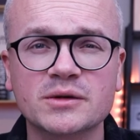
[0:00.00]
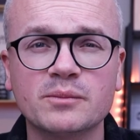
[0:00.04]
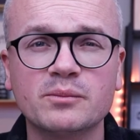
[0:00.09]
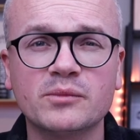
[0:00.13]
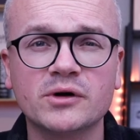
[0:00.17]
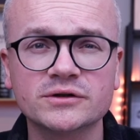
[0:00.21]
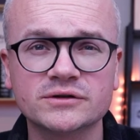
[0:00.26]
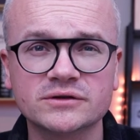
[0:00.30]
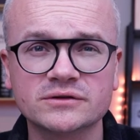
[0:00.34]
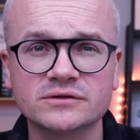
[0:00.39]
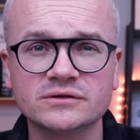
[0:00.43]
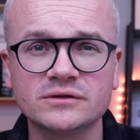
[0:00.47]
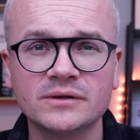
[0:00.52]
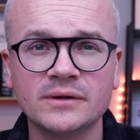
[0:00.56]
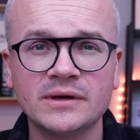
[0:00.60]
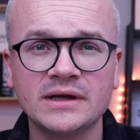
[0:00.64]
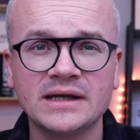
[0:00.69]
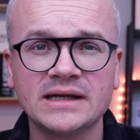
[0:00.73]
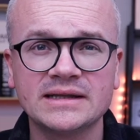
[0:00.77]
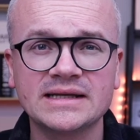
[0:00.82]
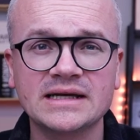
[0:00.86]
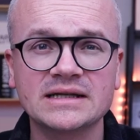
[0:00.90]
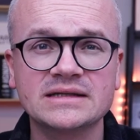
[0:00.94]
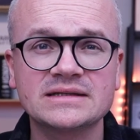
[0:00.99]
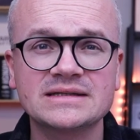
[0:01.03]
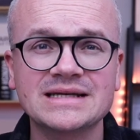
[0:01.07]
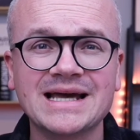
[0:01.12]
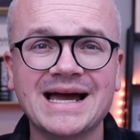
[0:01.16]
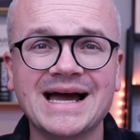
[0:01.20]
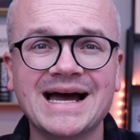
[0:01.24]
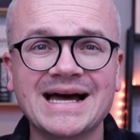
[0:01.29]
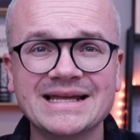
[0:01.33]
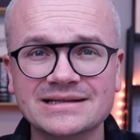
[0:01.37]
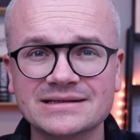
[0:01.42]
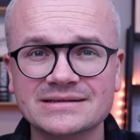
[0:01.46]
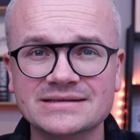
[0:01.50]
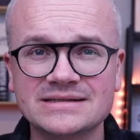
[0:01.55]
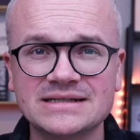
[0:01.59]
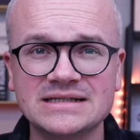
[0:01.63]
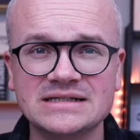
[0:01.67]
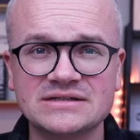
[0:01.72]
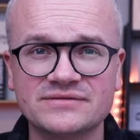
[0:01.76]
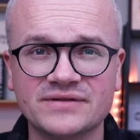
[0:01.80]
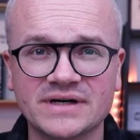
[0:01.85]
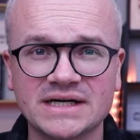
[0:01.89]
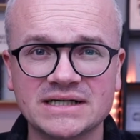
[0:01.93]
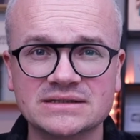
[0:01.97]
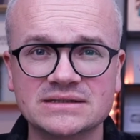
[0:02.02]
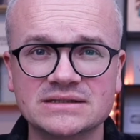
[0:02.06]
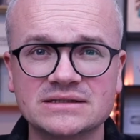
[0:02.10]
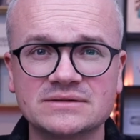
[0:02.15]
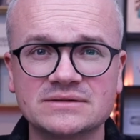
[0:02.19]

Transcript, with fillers: module that handles these files.